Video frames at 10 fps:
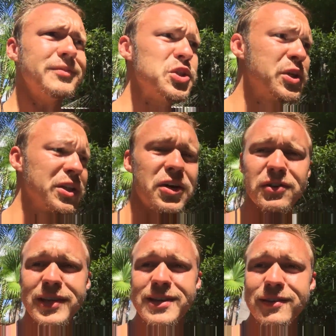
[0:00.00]
You can
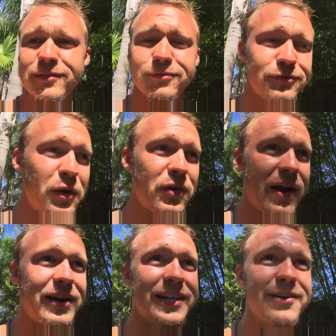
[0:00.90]
literally float
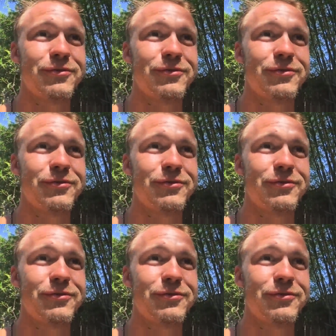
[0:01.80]
around in a